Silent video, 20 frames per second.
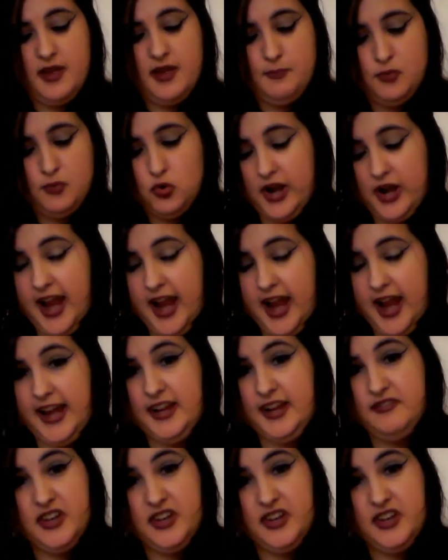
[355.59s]
bought
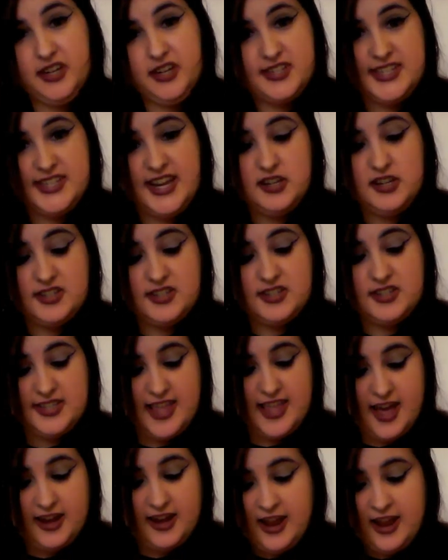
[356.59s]
anything since
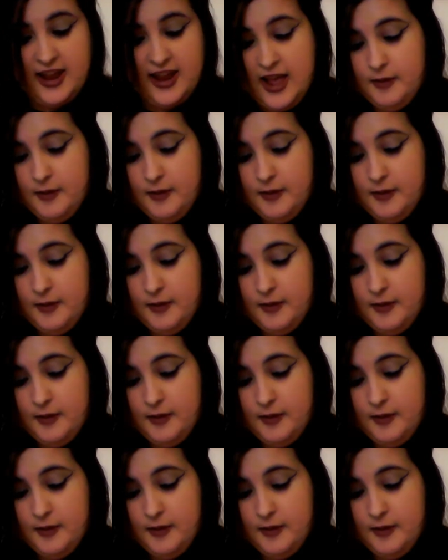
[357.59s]
that,